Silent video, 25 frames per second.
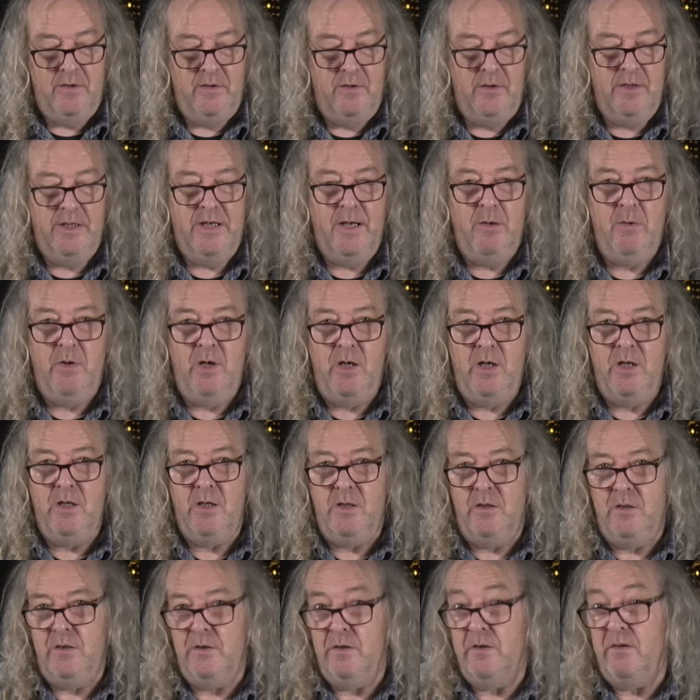There
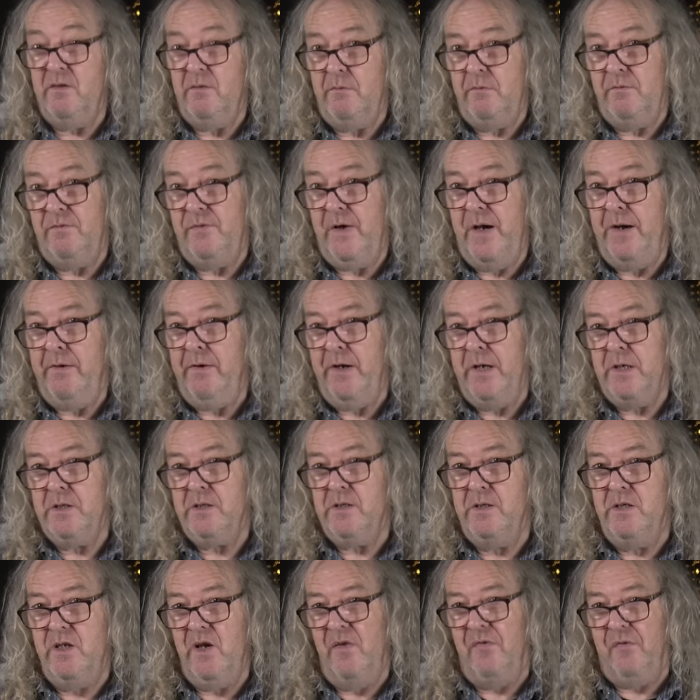were various
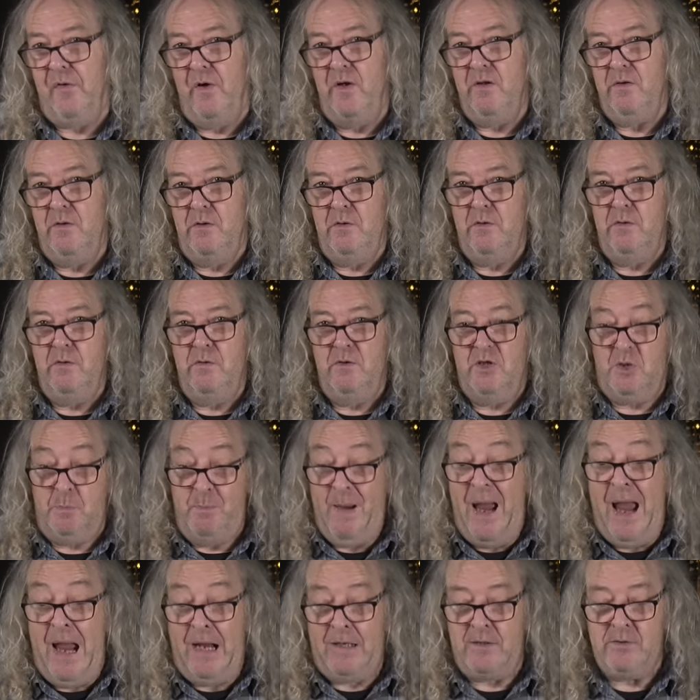different
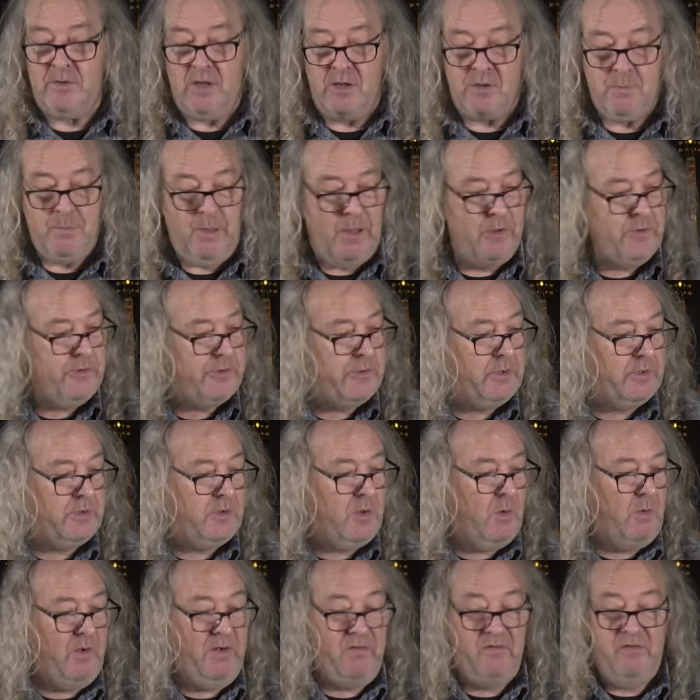specs, I suppose you'd
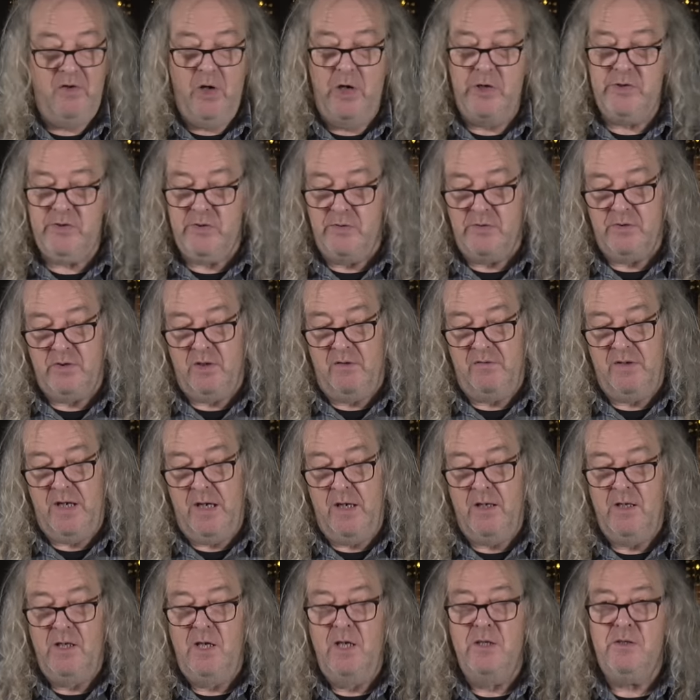call it, versions of
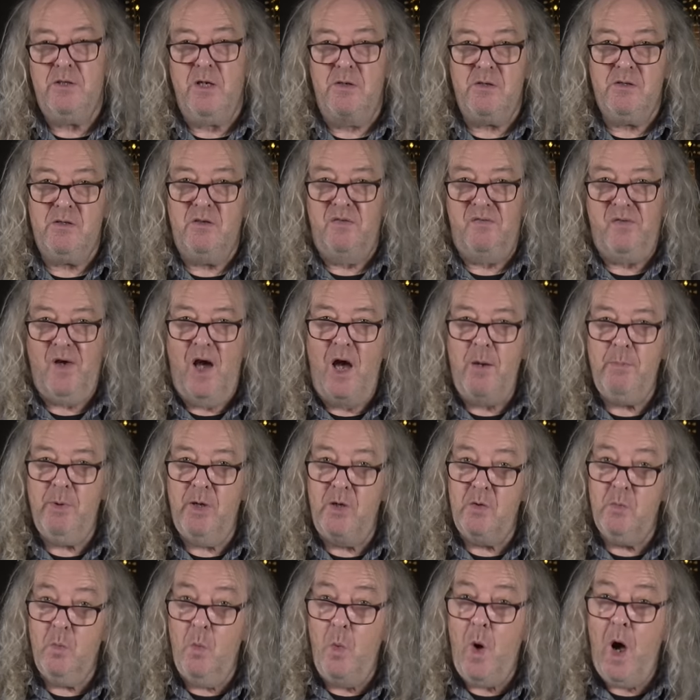it. So there's the
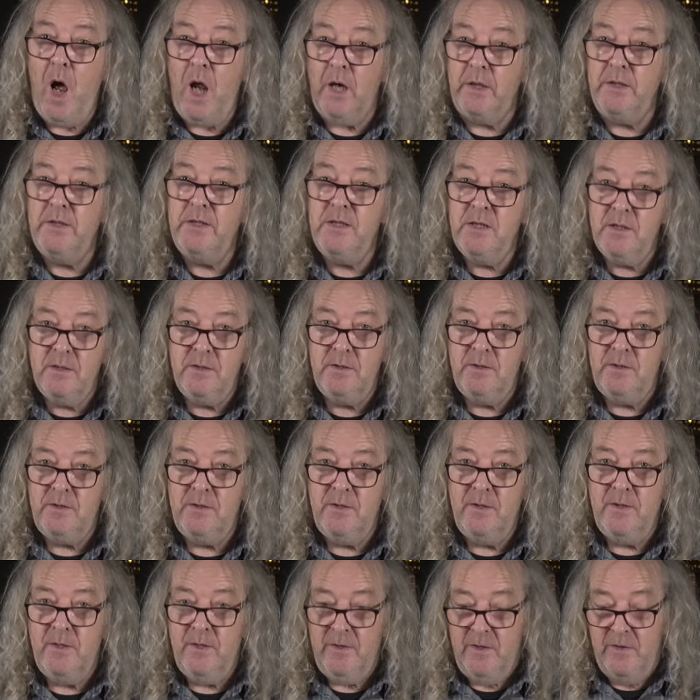Firebird 1,
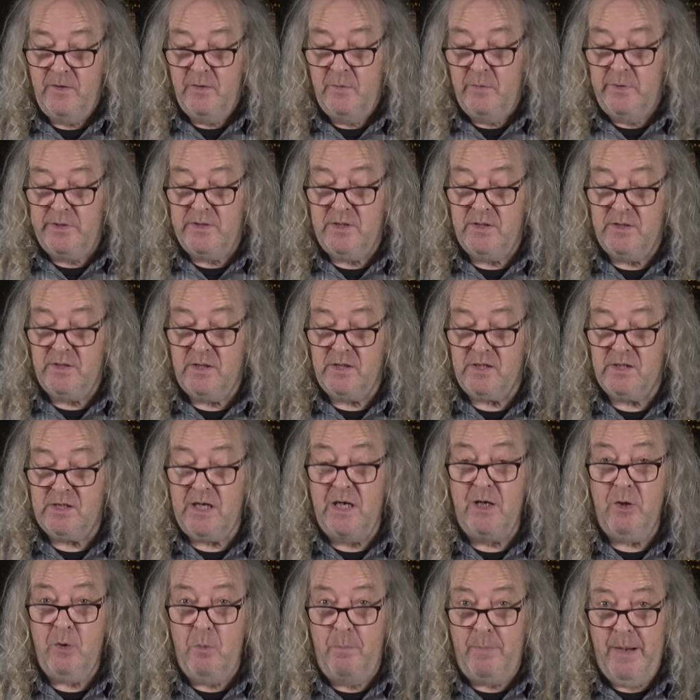which is a
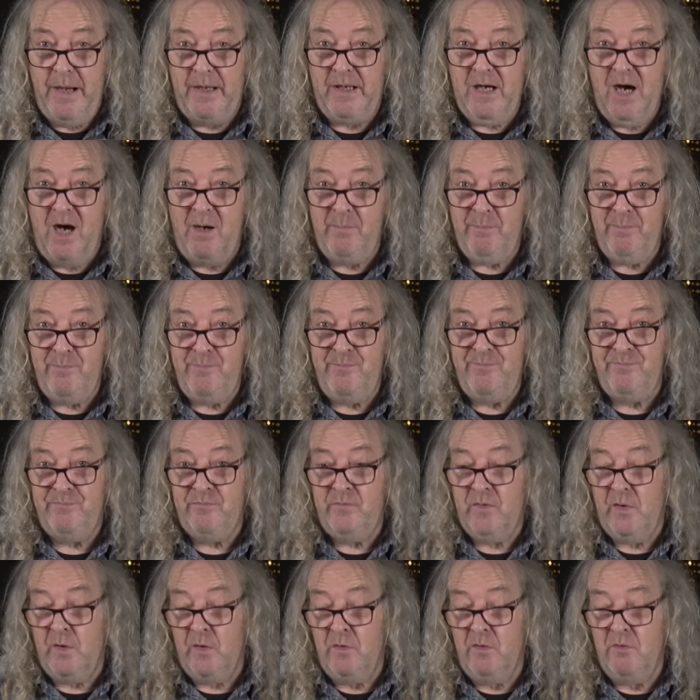single pickup,
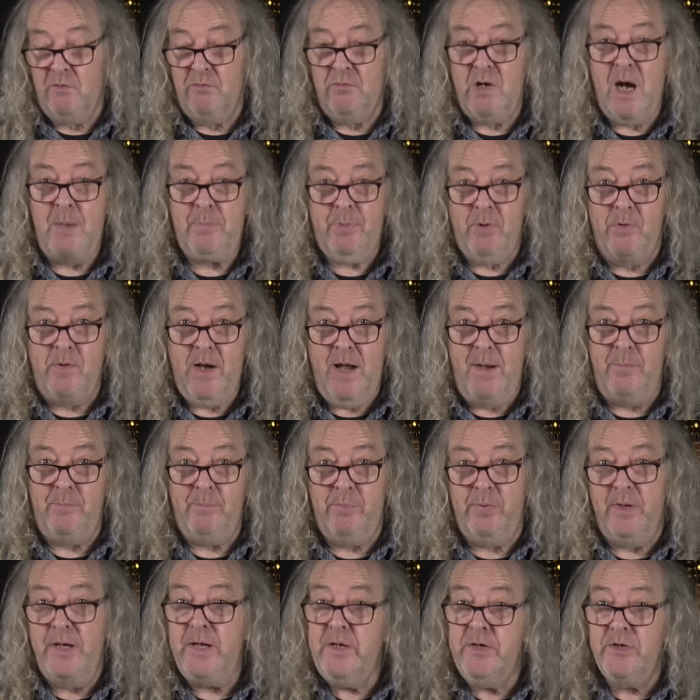wraparound
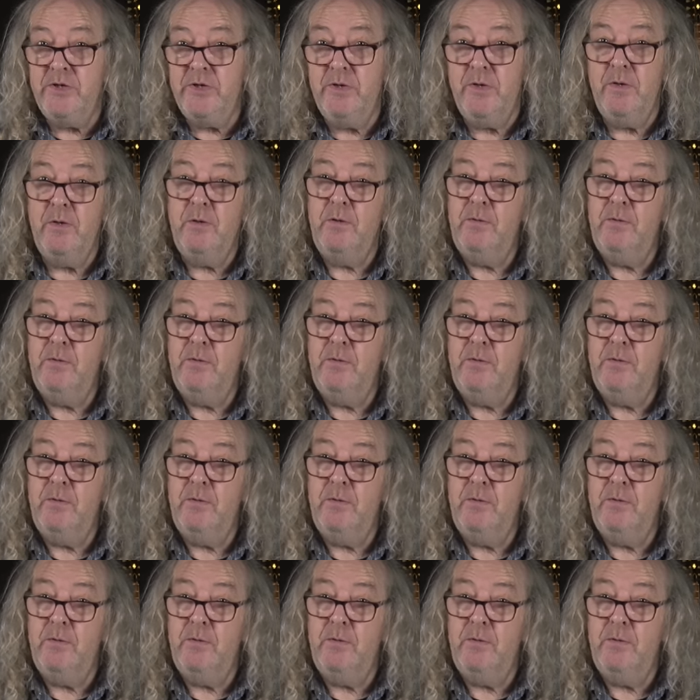bridge.